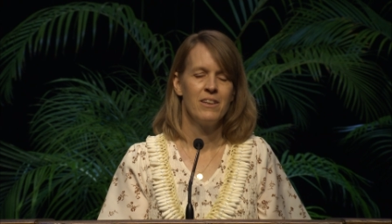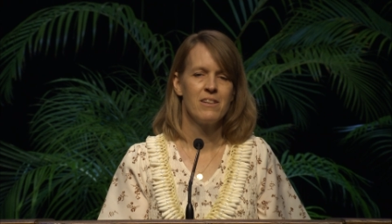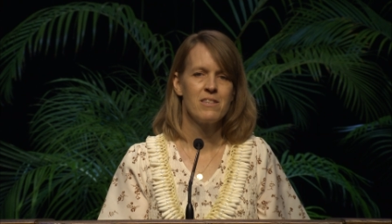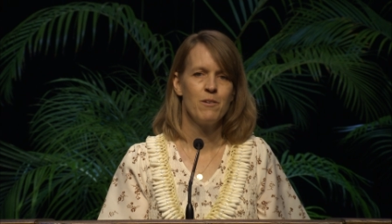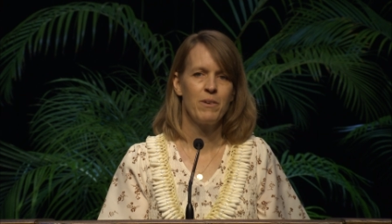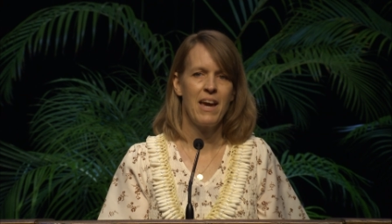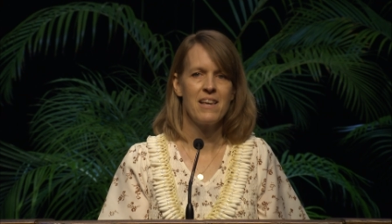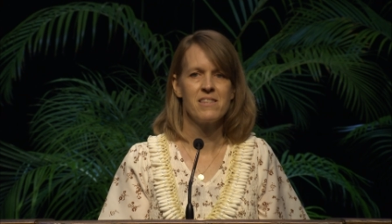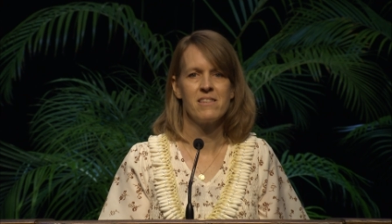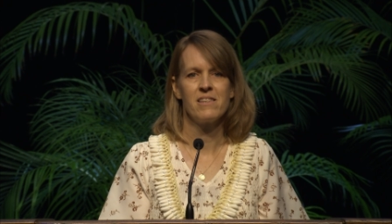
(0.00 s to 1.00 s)
In some
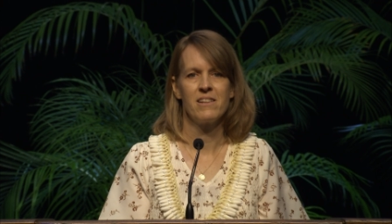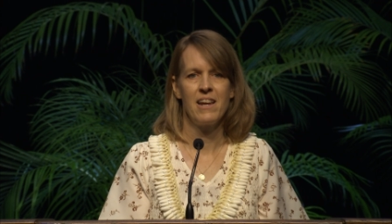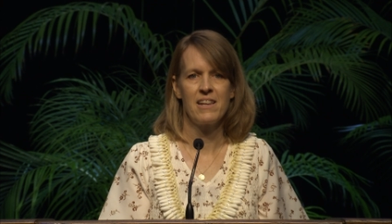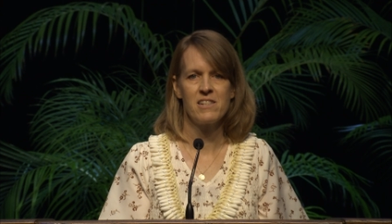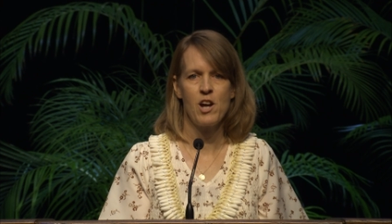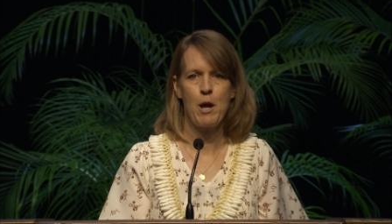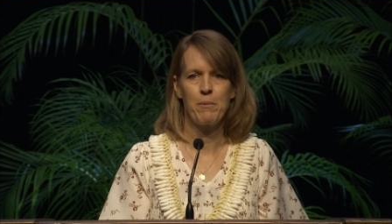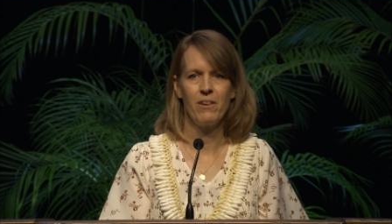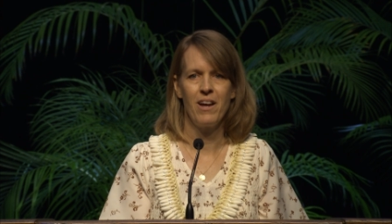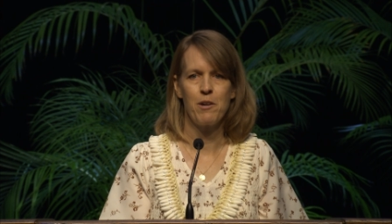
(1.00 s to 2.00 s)
cases, it takes
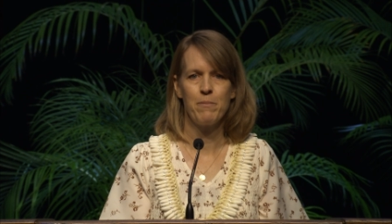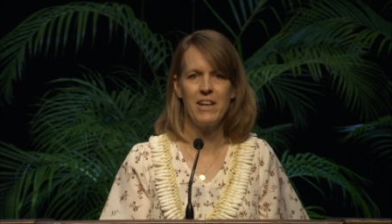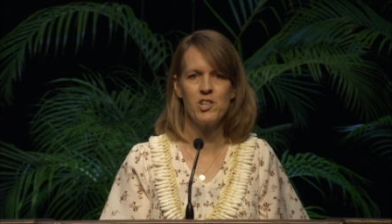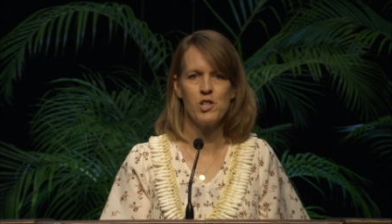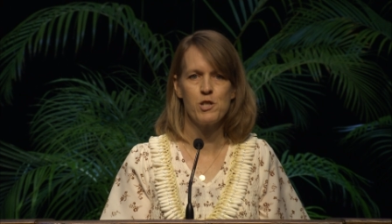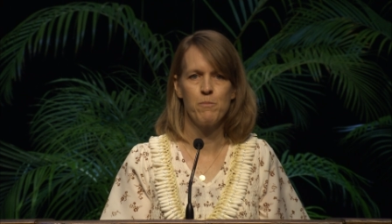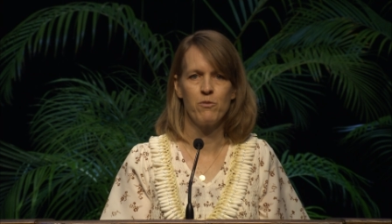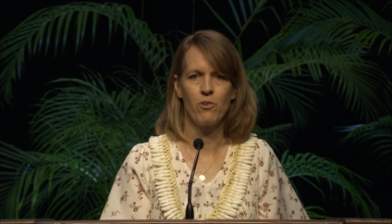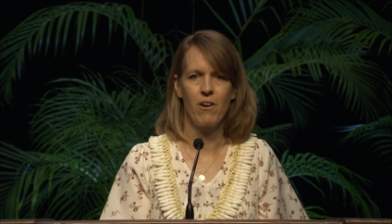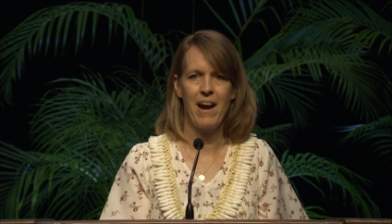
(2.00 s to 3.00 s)
time and a lot of patience
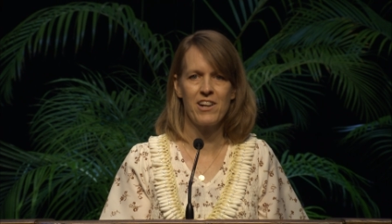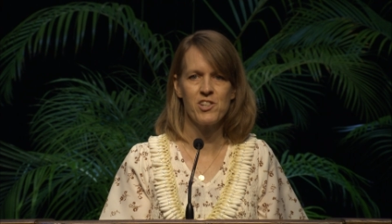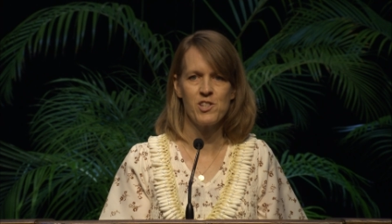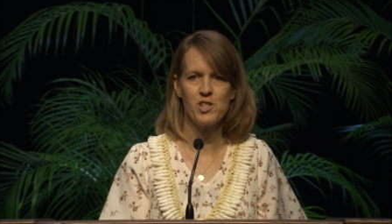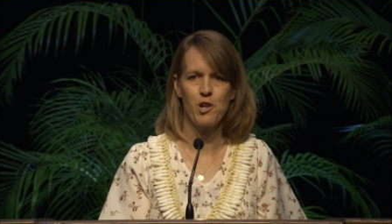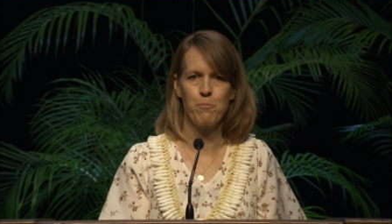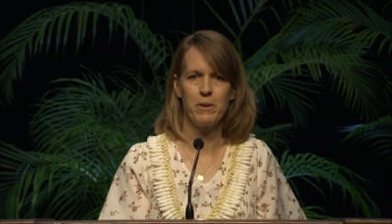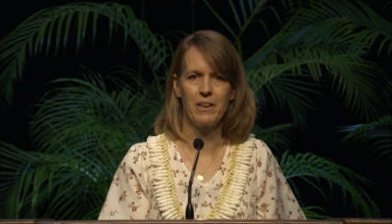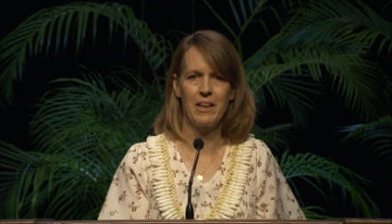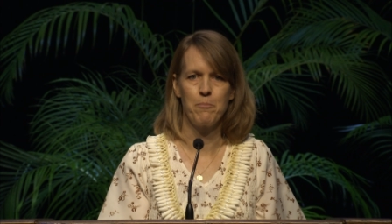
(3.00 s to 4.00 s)
before our actions
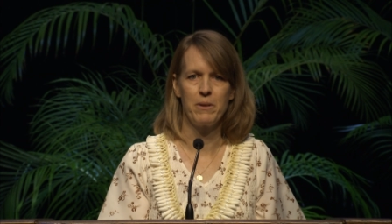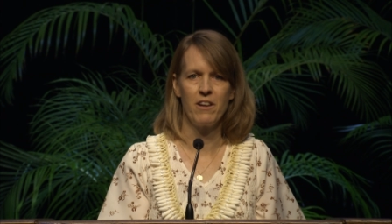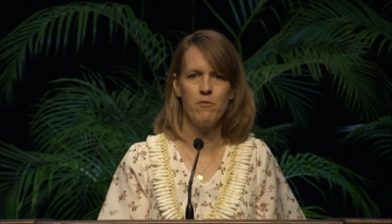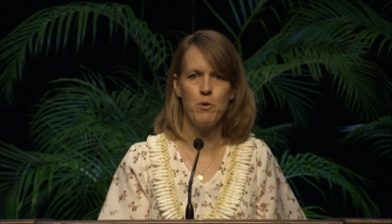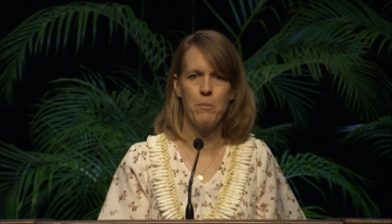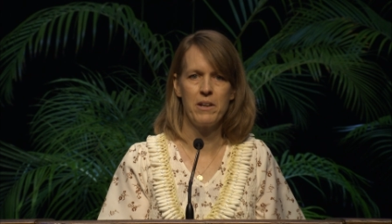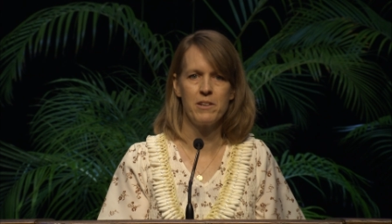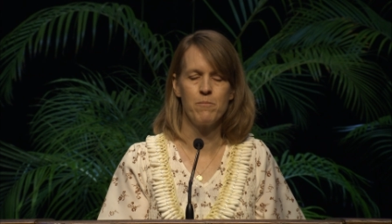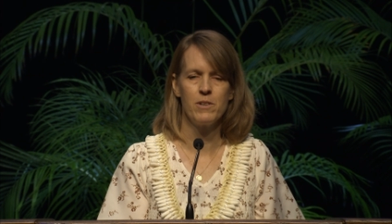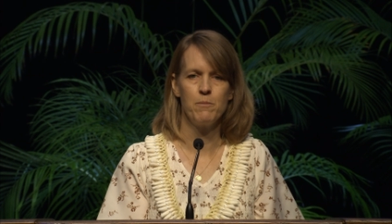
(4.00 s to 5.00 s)
start picking up enough
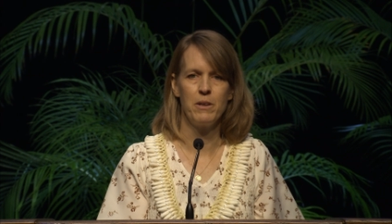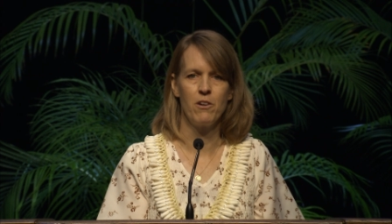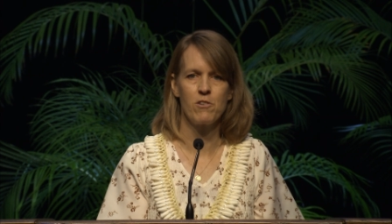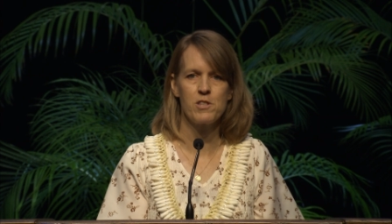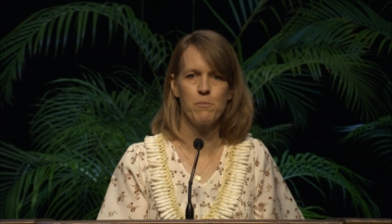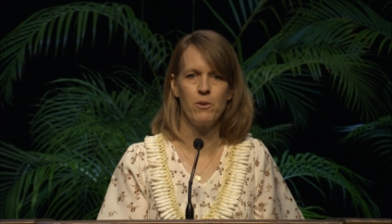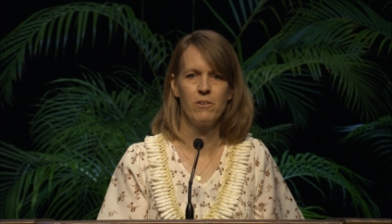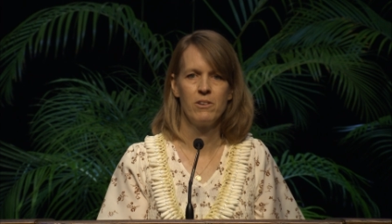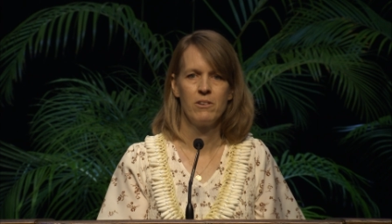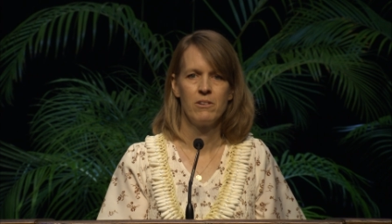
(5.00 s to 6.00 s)
momentum to be
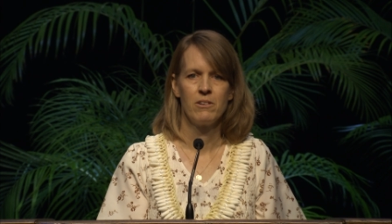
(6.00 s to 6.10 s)
noticeable.